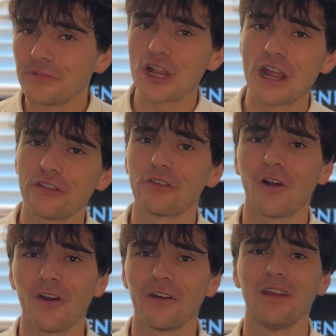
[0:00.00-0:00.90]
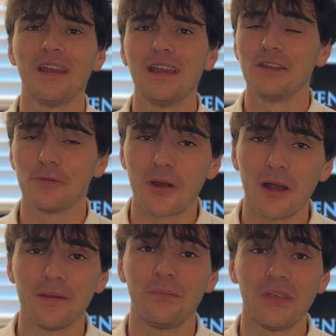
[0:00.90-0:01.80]
chances are you're
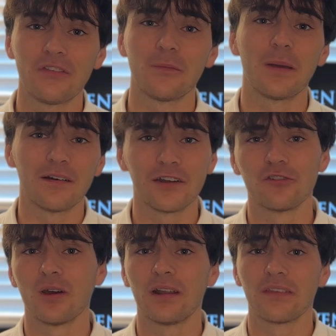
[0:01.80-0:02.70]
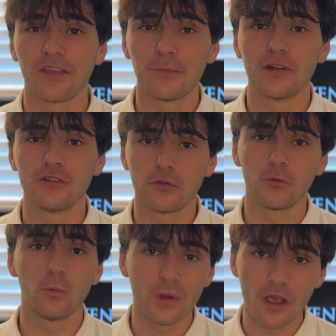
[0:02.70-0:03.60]
probably obsessed about electronics as much as
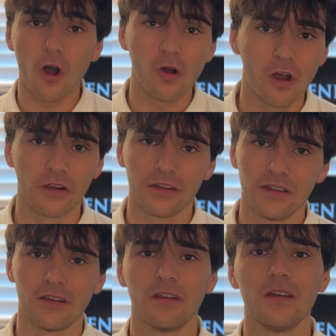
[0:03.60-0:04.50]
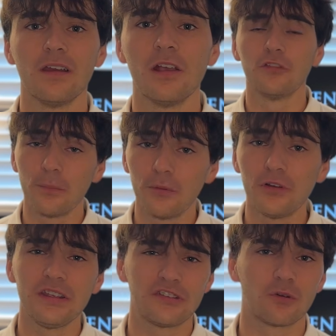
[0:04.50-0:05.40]
we all are here. So
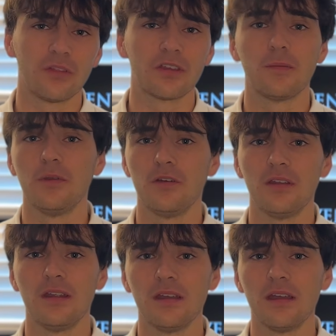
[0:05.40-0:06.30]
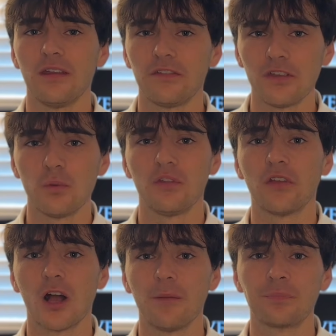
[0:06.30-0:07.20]
please join the community, see
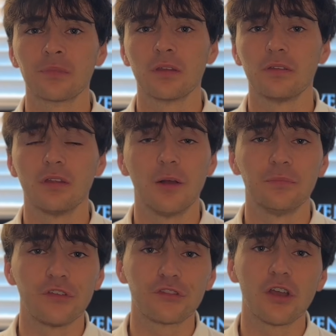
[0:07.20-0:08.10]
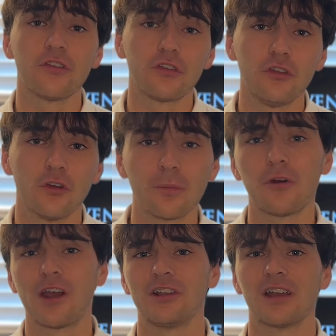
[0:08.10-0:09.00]
what's up, discuss your
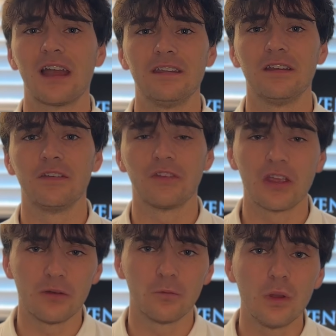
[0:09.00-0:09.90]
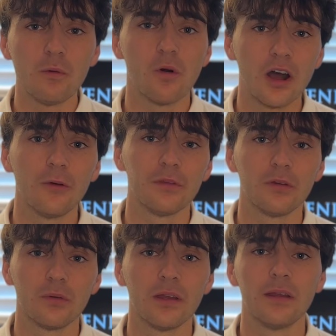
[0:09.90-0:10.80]
project ideas, and we will help you.